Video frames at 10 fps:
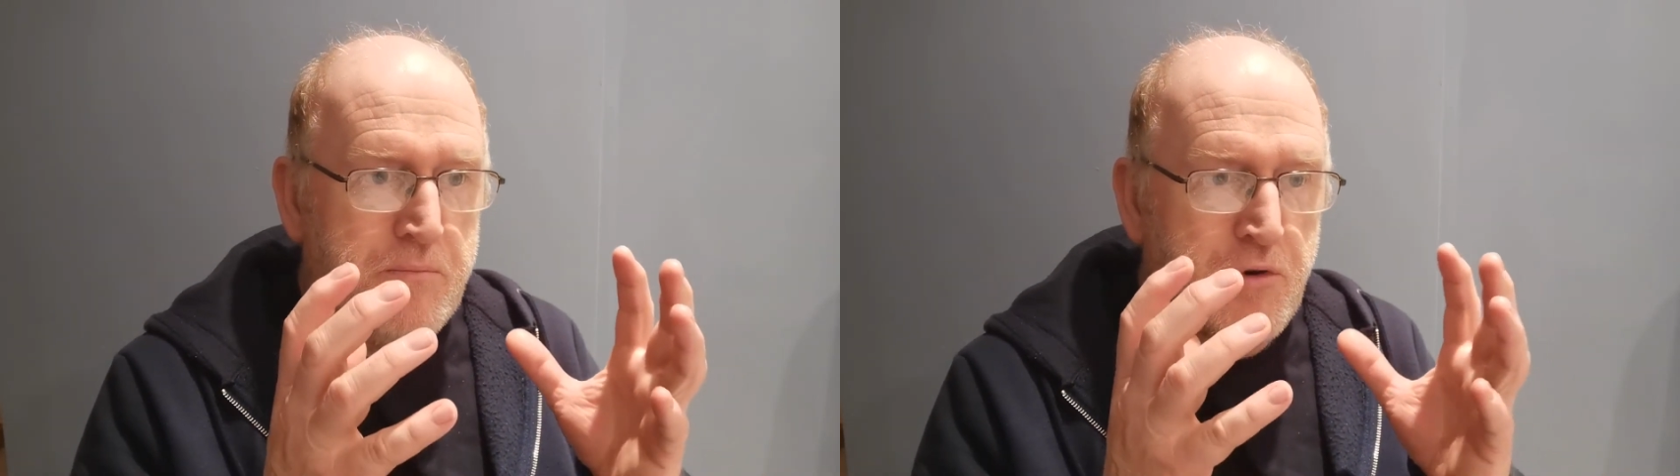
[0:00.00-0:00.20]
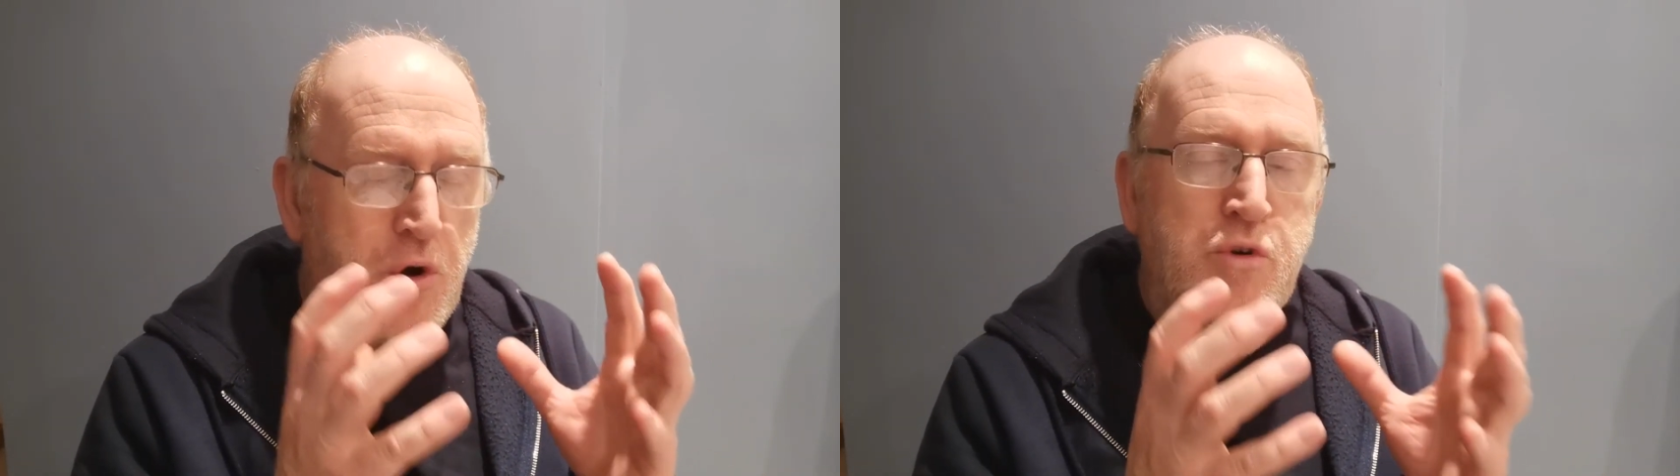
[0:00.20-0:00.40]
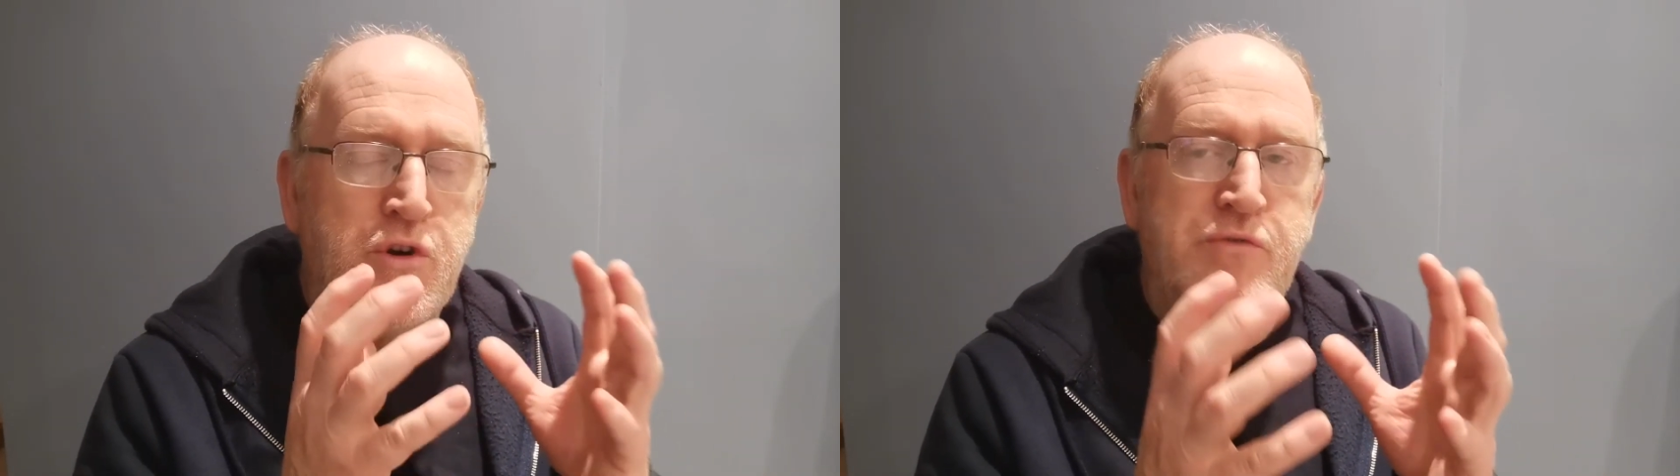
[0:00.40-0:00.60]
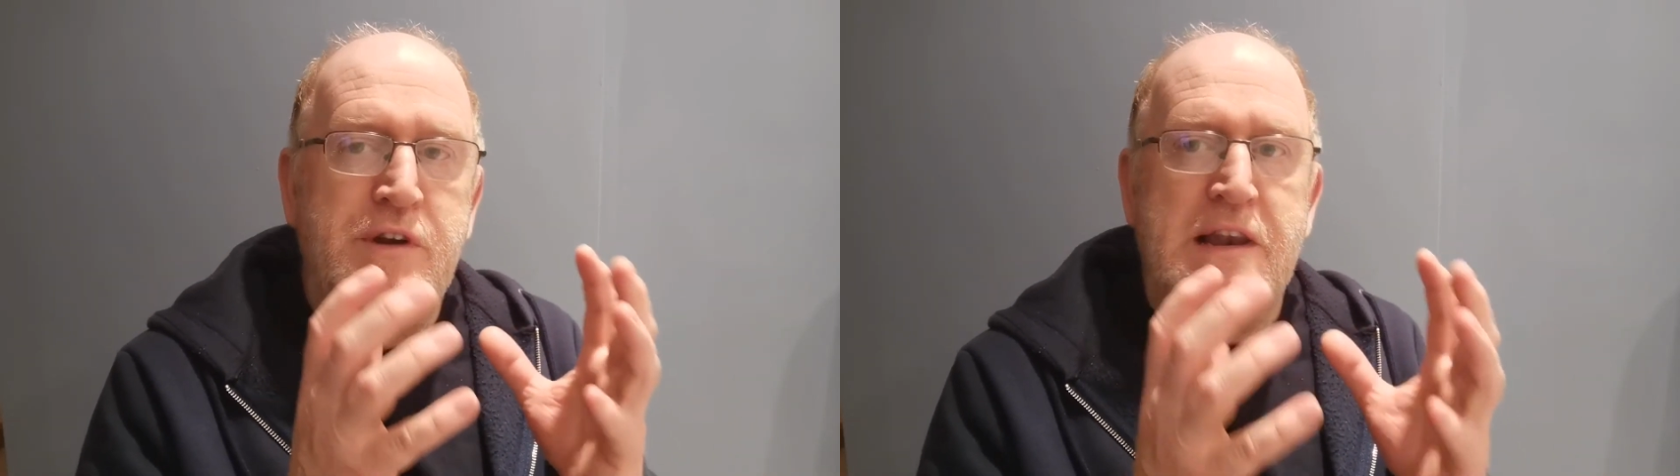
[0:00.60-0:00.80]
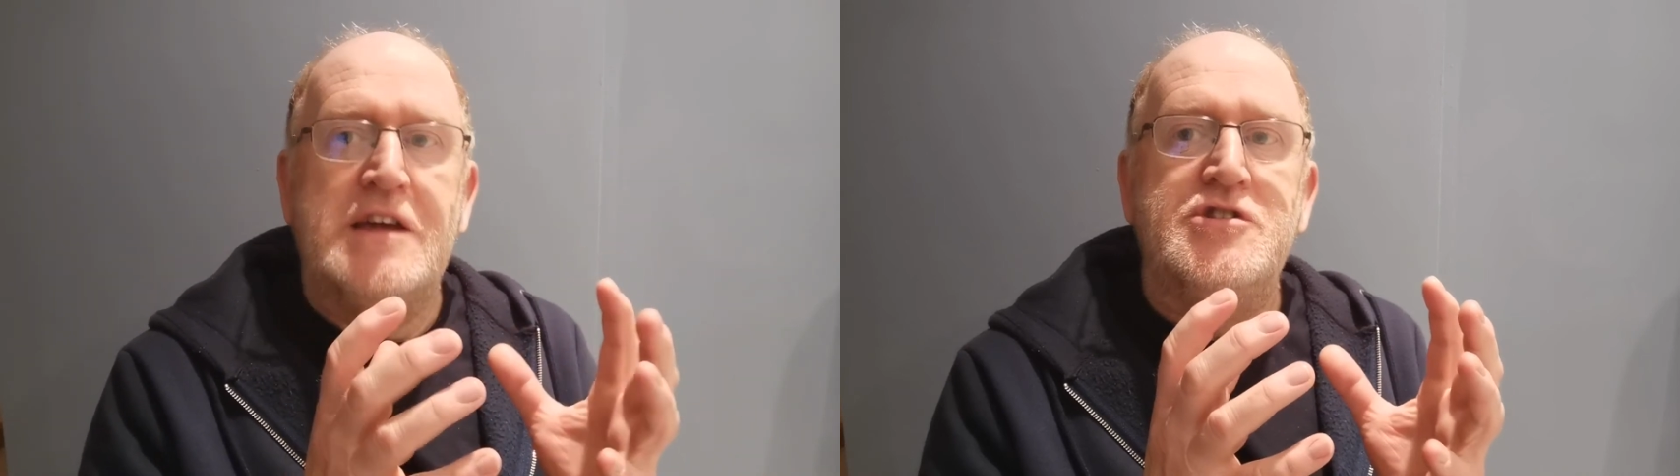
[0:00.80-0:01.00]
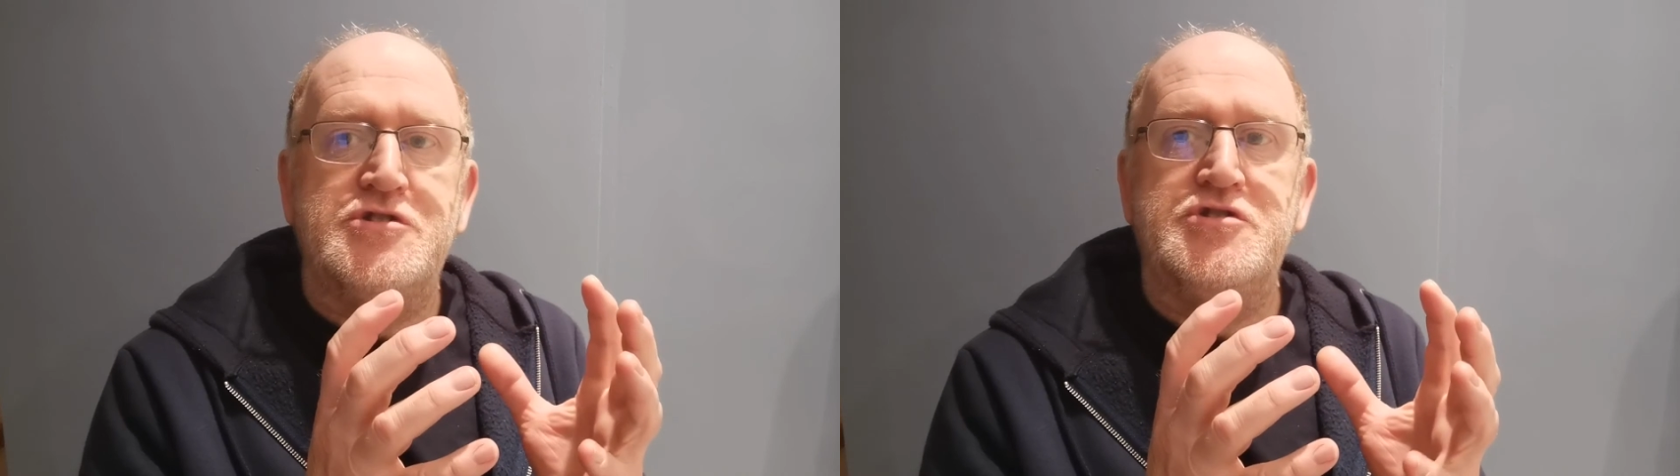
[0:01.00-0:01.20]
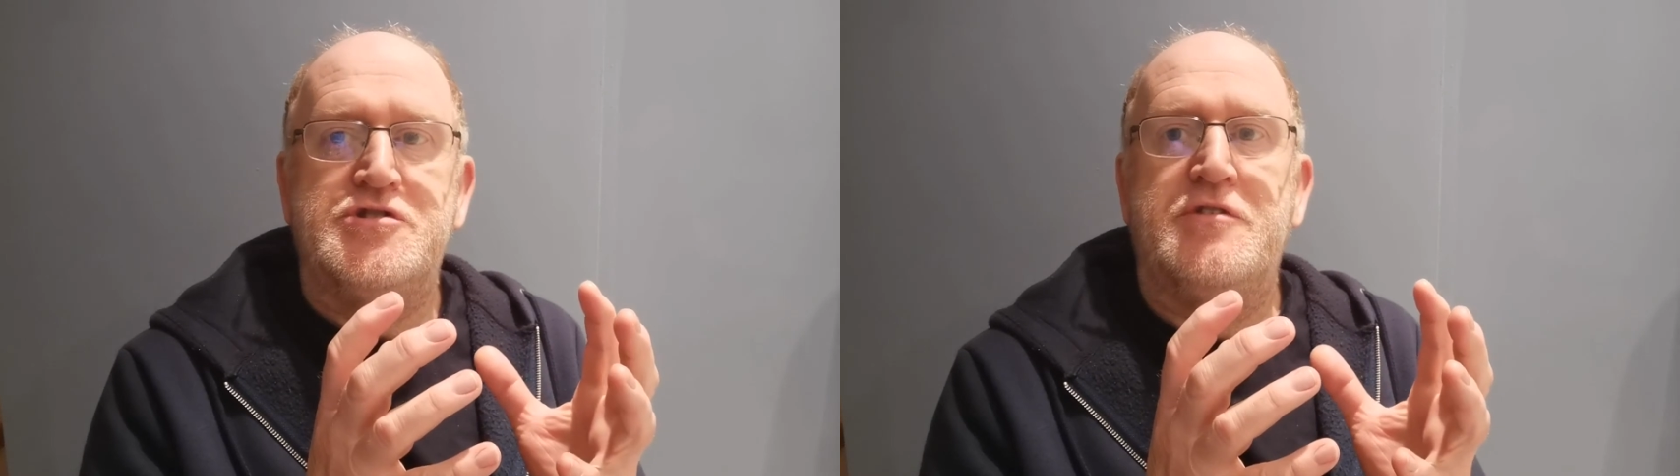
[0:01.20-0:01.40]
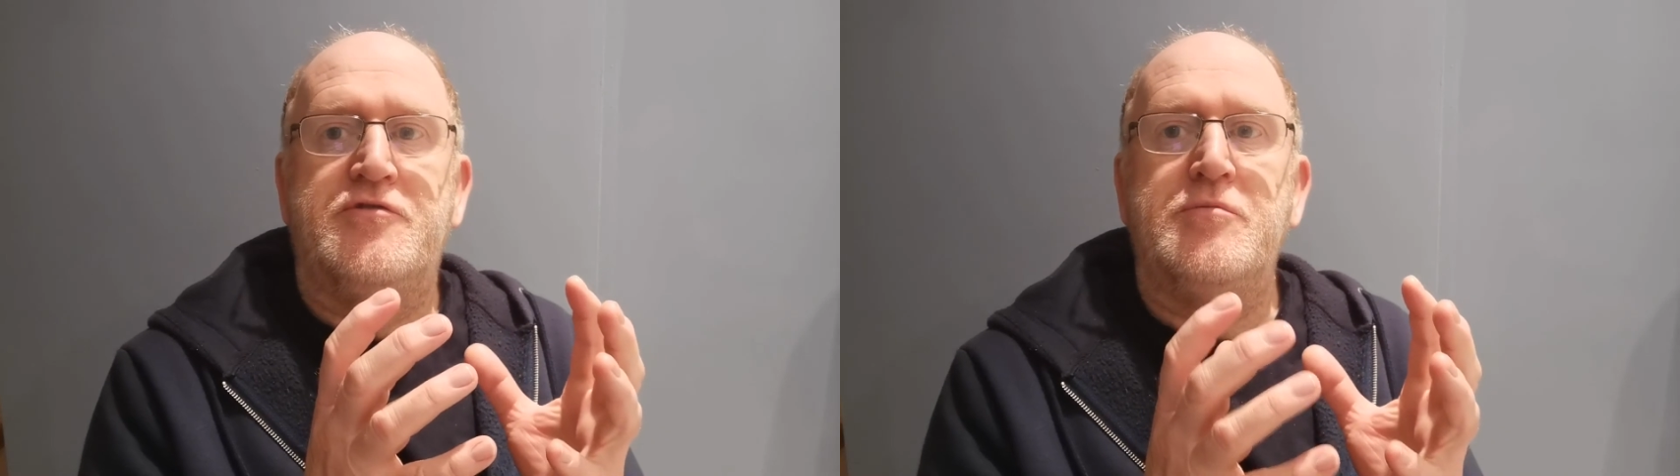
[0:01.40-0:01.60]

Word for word: broken relationship